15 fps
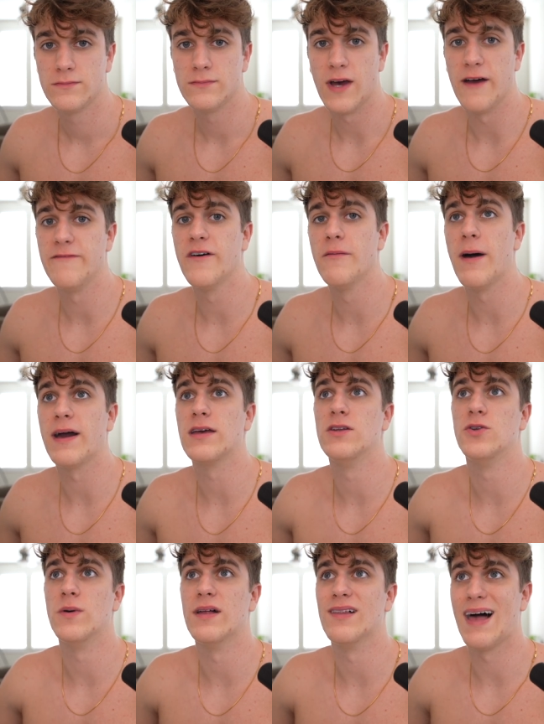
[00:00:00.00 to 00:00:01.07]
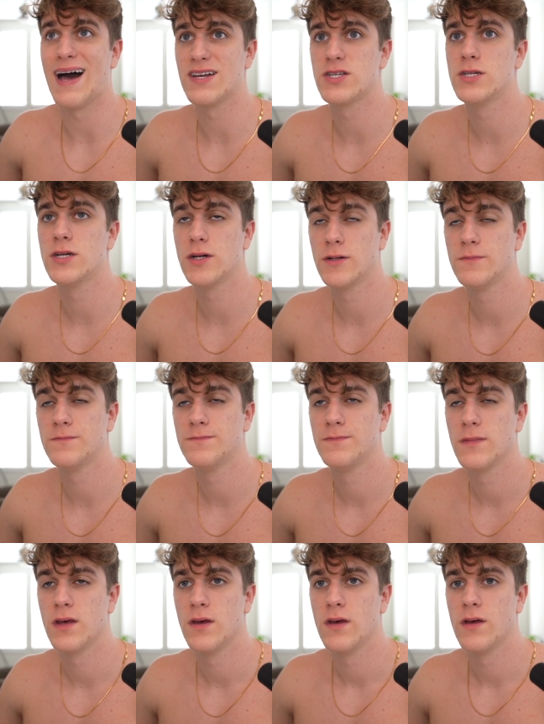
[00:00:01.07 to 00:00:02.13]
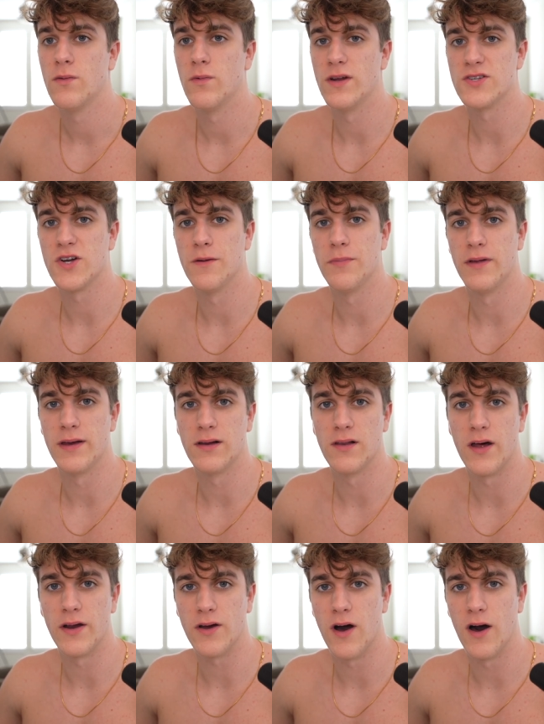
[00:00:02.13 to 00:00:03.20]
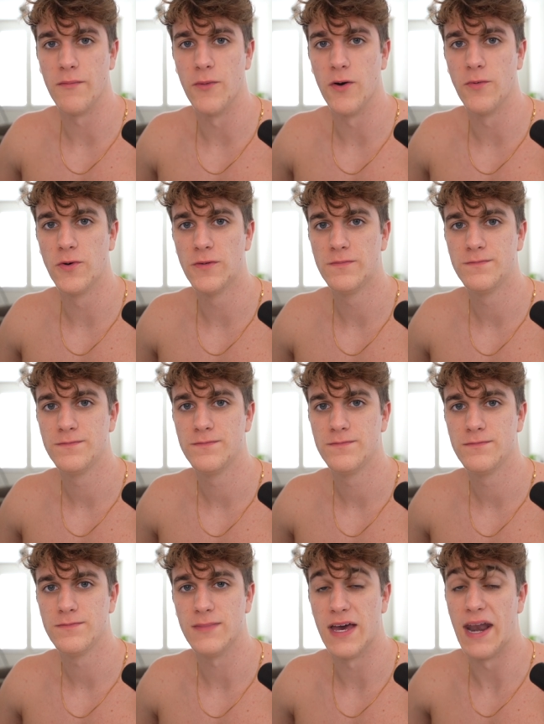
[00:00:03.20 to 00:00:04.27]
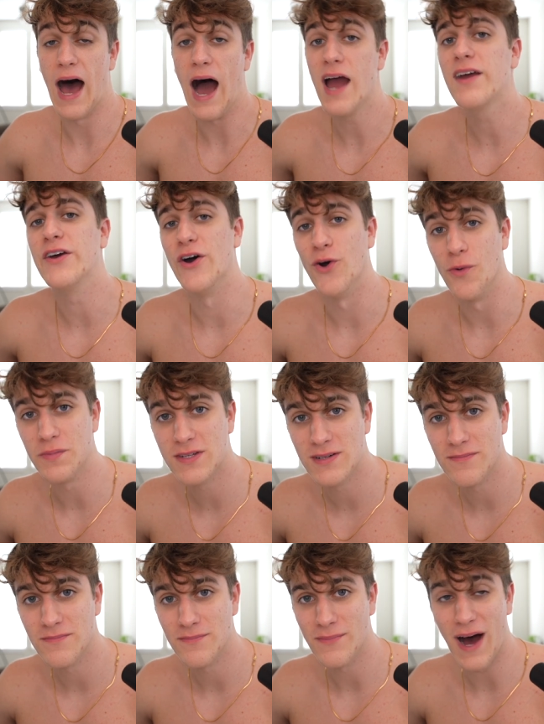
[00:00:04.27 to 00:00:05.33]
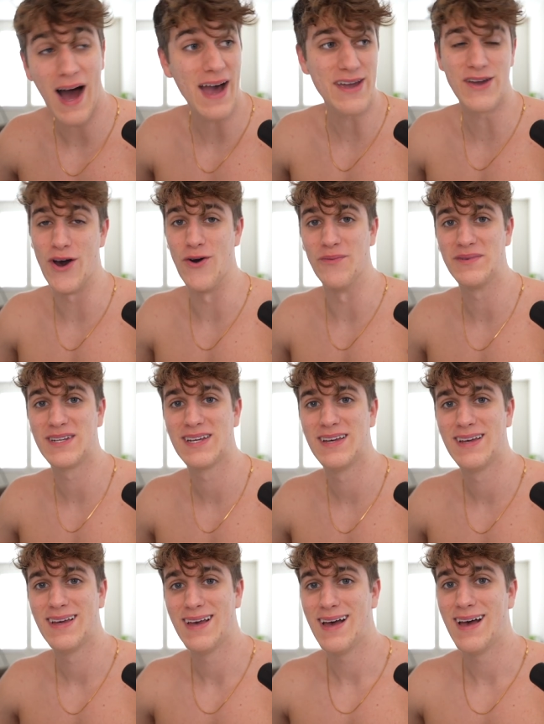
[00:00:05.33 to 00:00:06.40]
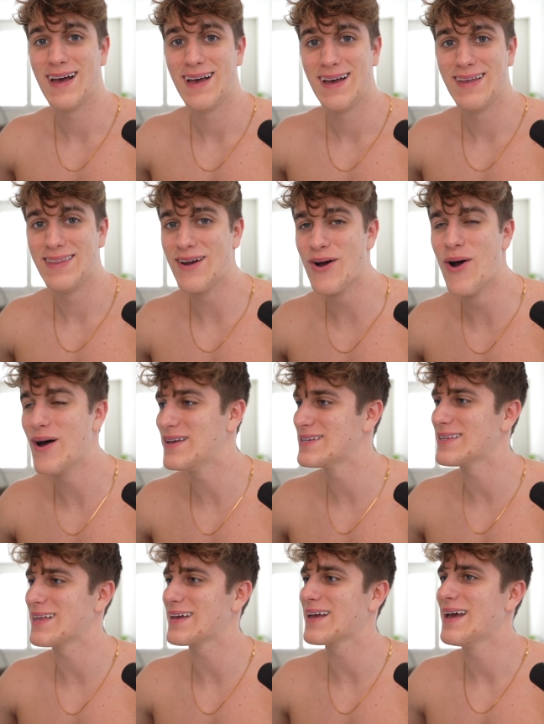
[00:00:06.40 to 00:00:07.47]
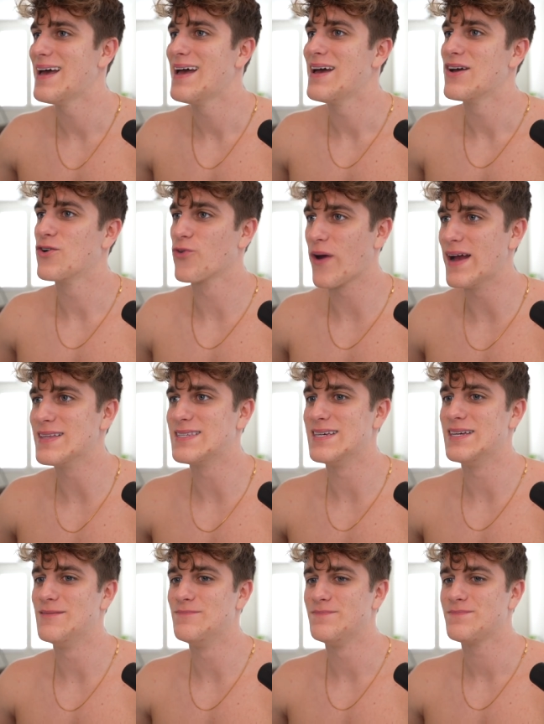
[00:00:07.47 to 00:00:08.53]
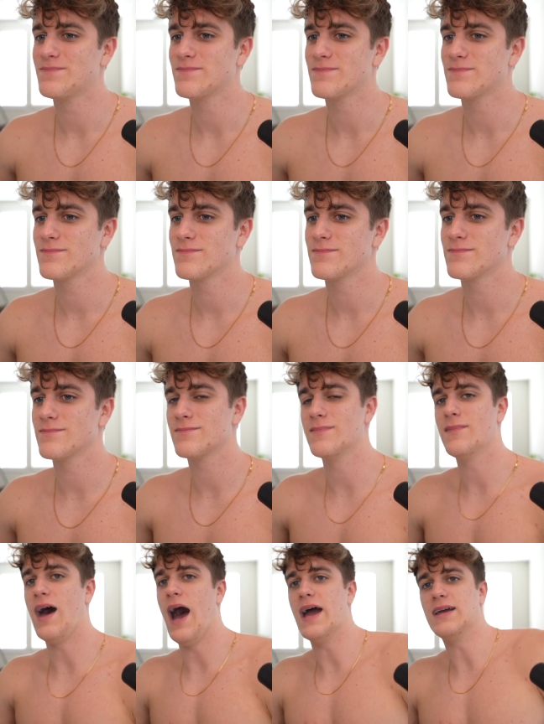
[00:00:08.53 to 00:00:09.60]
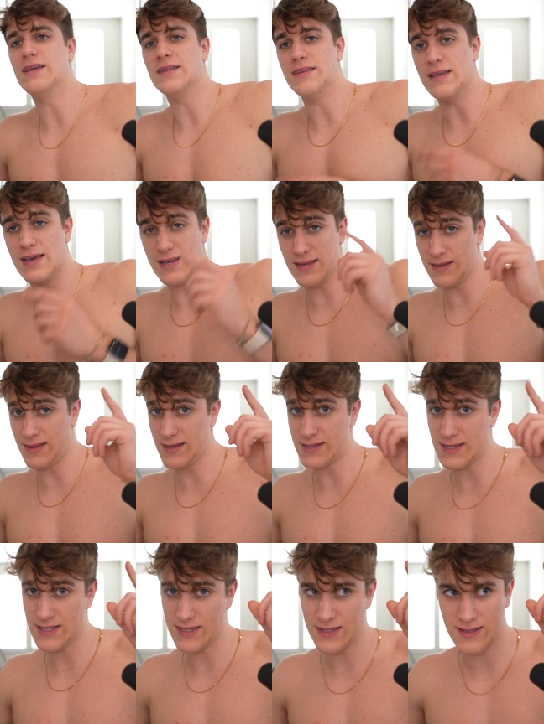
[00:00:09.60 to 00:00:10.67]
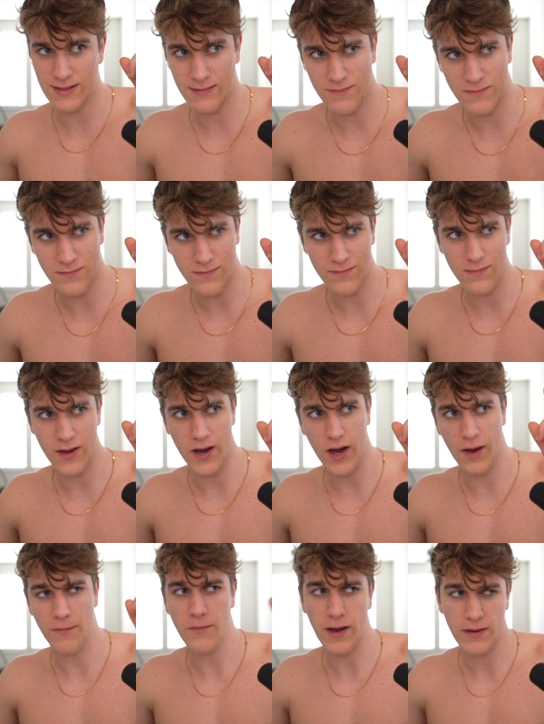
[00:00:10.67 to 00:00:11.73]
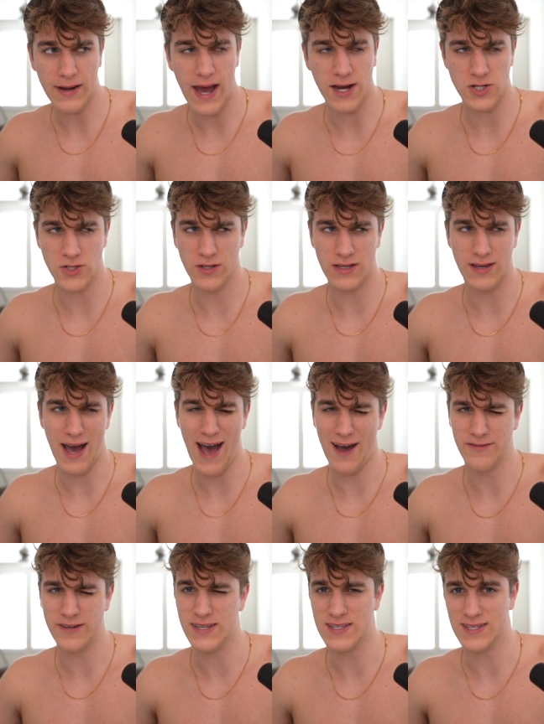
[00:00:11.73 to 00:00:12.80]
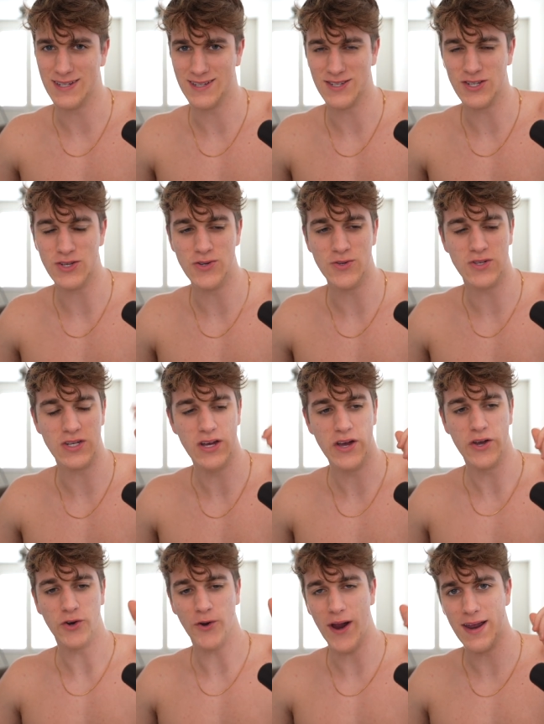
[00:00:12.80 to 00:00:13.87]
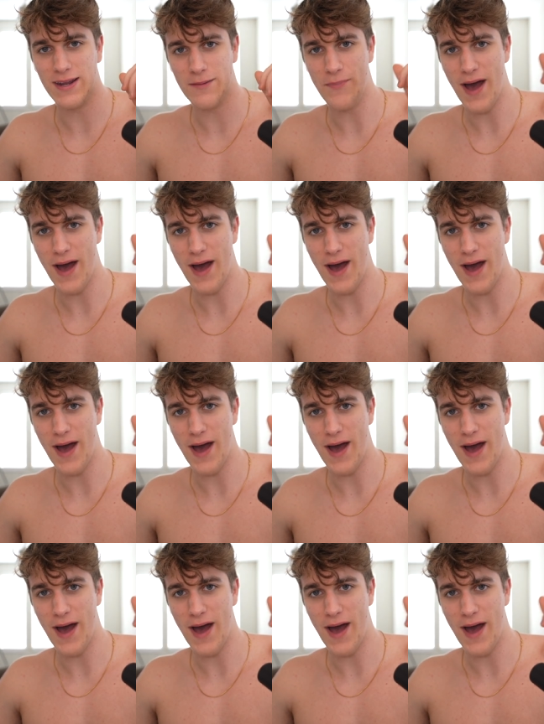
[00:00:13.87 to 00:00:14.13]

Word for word: I fell back into it last year when I started playing a lot of COD Mobile. And I coped. I coped. There was like... Granted, this is an actually half-decent excuse. Granted,